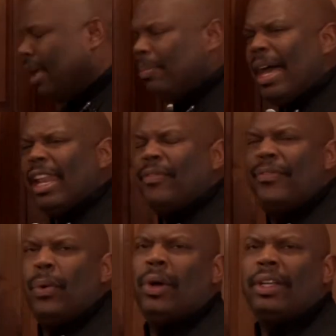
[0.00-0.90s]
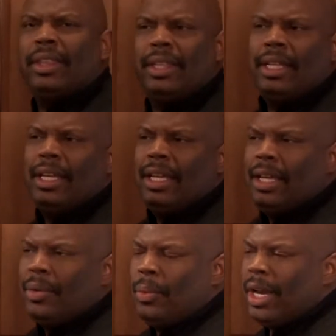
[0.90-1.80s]
About 1
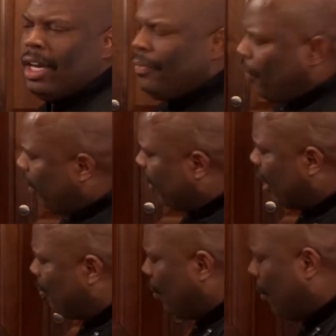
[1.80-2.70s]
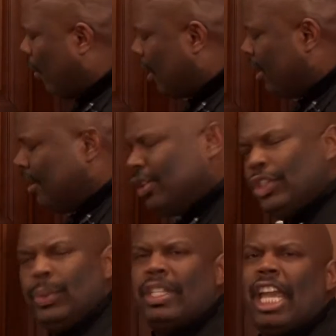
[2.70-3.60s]
1/4 cup of water,
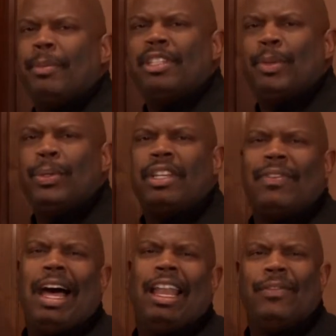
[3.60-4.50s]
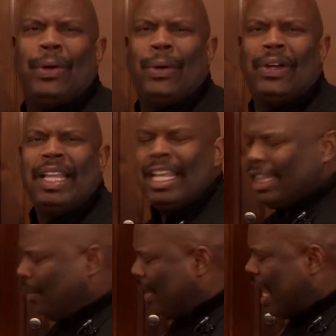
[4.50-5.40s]
2 tablespoons of olive oil
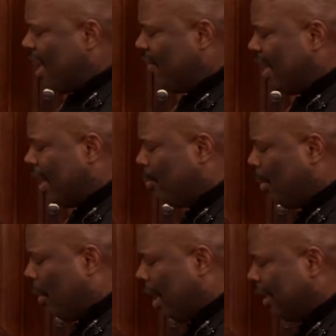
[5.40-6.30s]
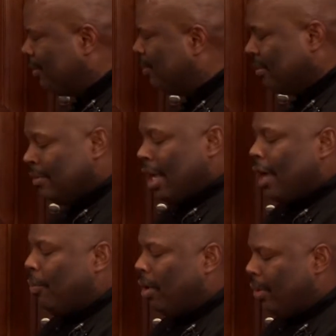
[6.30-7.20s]
that we have in here boiling.
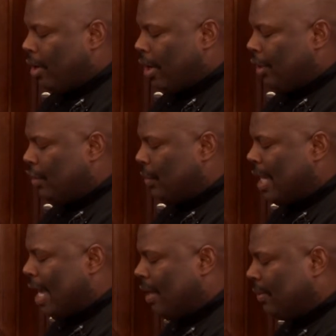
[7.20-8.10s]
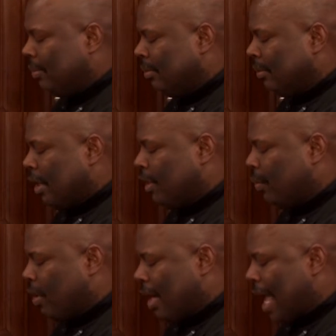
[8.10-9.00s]
And what we're going to do now is
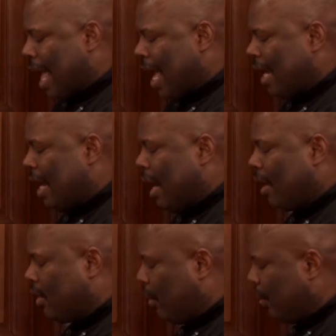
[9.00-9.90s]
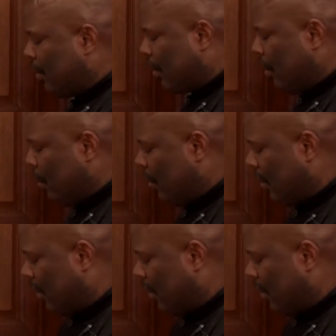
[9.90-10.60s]
we're going to add our couscous